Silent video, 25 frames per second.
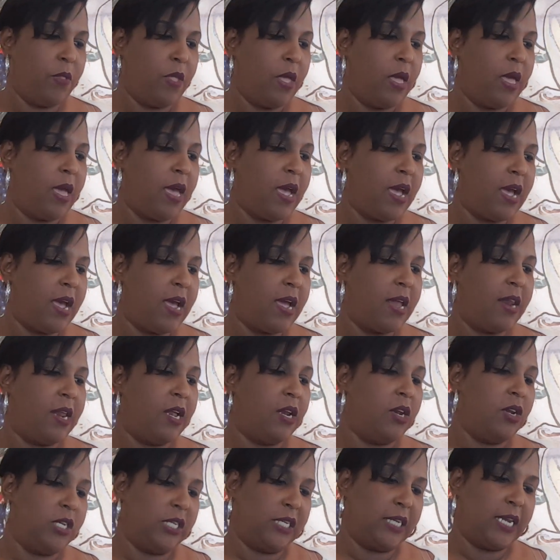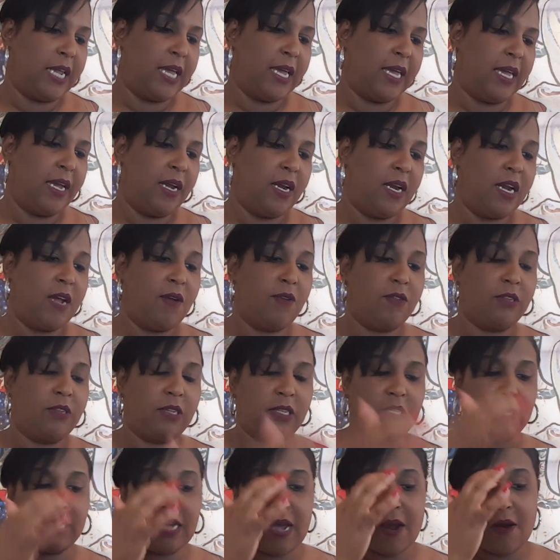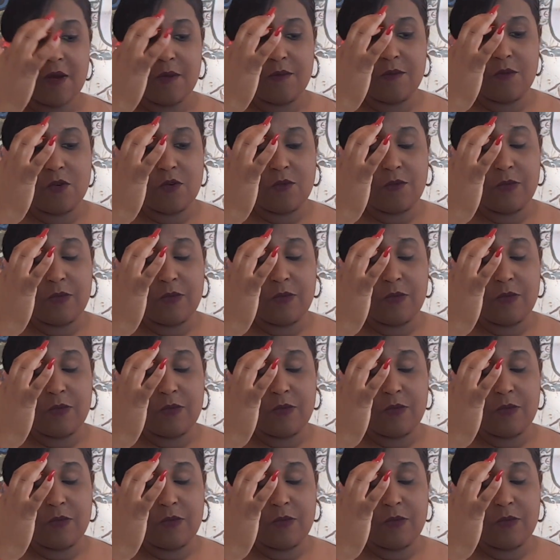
And it looks like here there was a Tower moment.